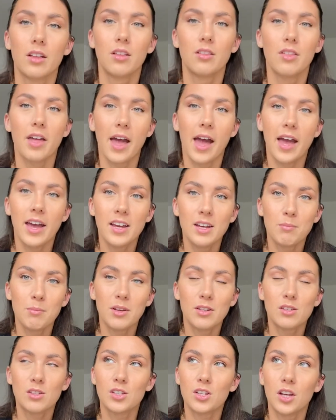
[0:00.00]
The aim
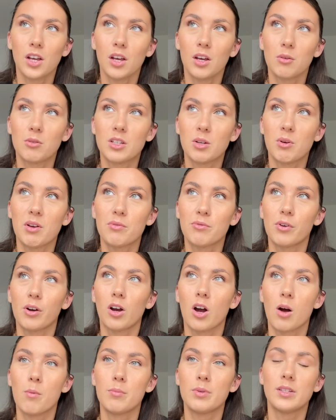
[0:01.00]
is to do it for a
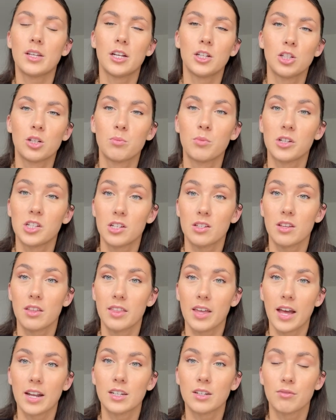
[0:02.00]
competition, which is at
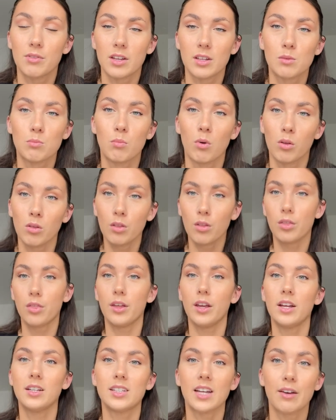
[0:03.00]
the end of this month,
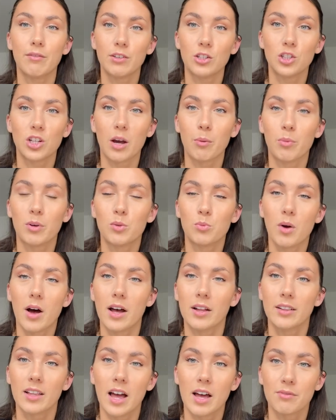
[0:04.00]
the David Shepherd
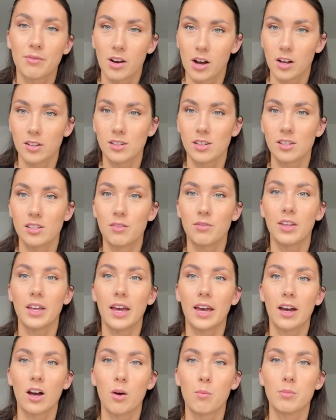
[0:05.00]
Wildlife Artist of the
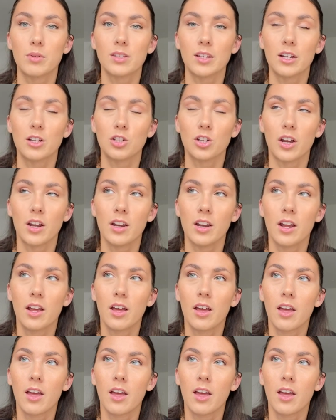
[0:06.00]
Year competition.